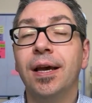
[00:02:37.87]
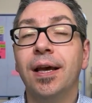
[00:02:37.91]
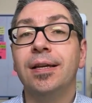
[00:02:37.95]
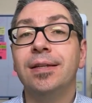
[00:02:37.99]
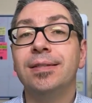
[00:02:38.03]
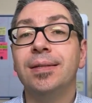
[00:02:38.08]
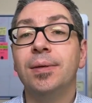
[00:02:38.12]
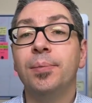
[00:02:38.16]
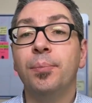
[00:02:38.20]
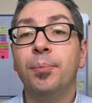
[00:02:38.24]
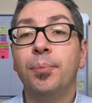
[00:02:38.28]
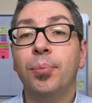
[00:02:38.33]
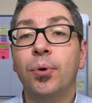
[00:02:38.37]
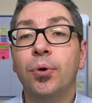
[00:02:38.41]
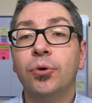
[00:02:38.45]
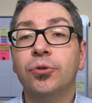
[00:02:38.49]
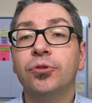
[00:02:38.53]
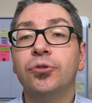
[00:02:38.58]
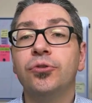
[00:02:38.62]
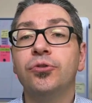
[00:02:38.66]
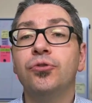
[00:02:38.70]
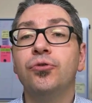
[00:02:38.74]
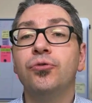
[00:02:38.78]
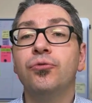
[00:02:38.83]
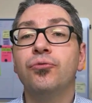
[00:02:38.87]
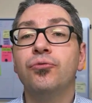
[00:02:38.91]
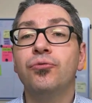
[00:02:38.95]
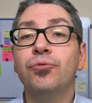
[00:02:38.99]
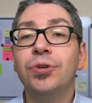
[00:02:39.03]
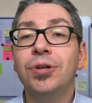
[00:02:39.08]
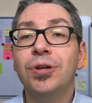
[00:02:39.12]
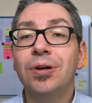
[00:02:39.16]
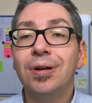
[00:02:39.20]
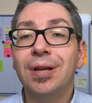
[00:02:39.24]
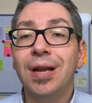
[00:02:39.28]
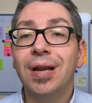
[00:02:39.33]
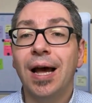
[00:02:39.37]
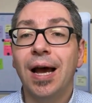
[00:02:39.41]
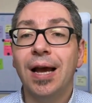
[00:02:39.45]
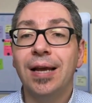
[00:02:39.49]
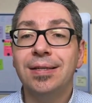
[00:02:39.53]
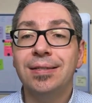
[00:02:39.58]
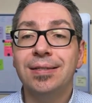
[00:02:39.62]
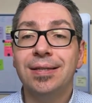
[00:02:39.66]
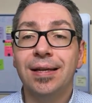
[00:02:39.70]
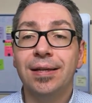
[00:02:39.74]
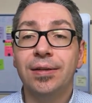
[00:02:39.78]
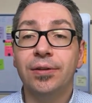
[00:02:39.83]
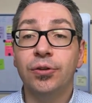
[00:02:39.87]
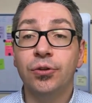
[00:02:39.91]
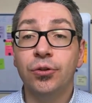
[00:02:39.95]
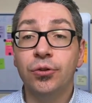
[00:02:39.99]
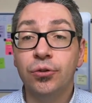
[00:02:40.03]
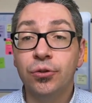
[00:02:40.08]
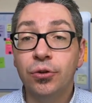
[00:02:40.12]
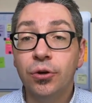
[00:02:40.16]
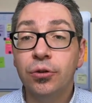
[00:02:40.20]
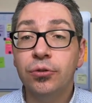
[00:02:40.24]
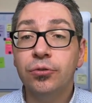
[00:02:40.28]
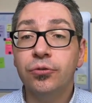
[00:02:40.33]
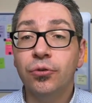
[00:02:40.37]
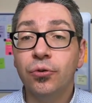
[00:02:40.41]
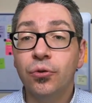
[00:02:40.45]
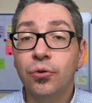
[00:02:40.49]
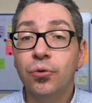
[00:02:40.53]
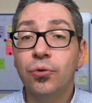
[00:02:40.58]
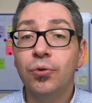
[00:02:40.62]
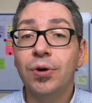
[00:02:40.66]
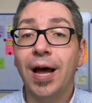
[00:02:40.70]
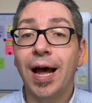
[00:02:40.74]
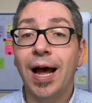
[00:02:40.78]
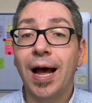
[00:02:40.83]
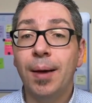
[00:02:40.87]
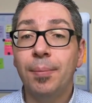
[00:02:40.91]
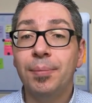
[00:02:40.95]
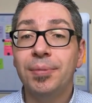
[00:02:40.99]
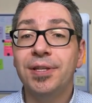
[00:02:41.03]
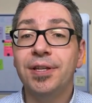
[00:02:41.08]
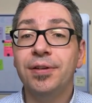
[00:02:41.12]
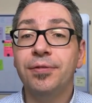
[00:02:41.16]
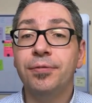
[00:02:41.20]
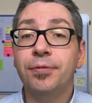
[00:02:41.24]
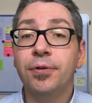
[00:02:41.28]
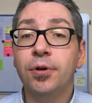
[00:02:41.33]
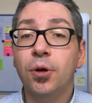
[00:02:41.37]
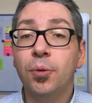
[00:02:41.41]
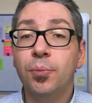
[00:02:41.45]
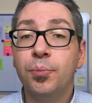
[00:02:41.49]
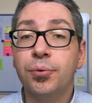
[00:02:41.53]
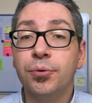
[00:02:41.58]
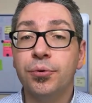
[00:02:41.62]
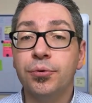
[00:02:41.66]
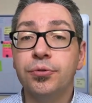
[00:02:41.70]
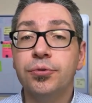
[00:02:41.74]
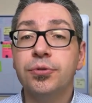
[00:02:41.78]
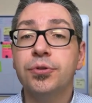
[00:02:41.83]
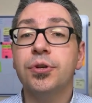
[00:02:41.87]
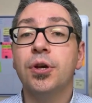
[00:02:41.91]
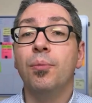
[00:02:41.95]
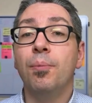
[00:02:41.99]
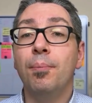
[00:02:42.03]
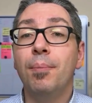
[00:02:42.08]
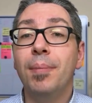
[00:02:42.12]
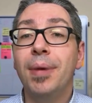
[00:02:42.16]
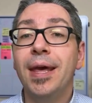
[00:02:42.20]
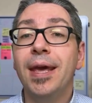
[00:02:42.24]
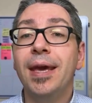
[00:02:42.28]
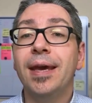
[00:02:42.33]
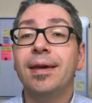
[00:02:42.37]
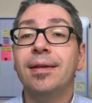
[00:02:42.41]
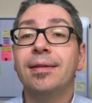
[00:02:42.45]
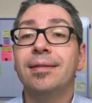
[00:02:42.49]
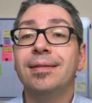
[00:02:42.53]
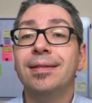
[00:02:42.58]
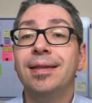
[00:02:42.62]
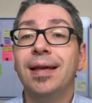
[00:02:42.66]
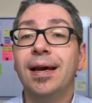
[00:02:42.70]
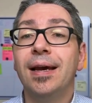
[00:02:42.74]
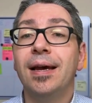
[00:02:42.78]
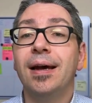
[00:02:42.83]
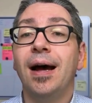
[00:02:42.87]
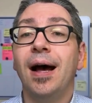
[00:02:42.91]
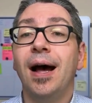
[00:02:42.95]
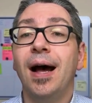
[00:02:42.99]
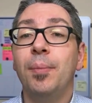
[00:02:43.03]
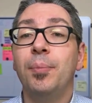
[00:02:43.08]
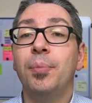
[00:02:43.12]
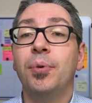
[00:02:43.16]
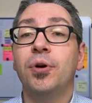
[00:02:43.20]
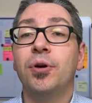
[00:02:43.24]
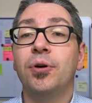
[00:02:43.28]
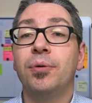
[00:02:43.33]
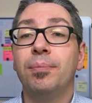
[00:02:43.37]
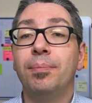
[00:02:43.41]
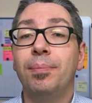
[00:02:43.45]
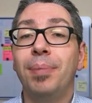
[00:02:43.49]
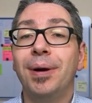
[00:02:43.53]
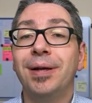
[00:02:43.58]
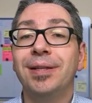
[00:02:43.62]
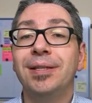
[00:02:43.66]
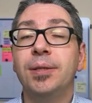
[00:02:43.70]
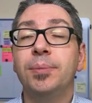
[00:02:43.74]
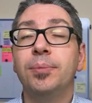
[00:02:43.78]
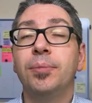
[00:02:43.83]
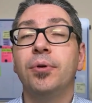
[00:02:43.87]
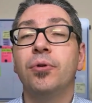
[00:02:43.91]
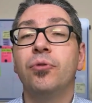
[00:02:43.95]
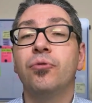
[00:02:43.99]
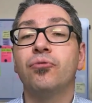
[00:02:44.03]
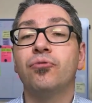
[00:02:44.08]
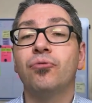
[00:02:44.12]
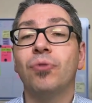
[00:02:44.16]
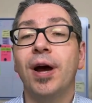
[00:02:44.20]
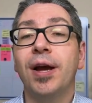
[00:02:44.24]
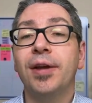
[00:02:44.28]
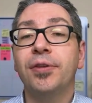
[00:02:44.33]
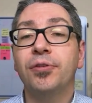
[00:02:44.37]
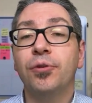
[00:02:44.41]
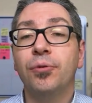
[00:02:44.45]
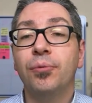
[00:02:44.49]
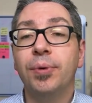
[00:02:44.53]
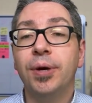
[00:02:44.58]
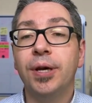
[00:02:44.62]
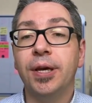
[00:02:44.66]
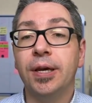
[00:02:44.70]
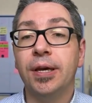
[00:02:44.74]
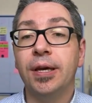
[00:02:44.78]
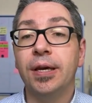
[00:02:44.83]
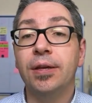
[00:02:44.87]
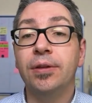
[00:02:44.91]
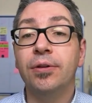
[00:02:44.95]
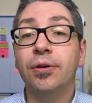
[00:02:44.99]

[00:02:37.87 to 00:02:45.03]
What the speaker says: It's important to realize that not all app developers make their app compatible right away.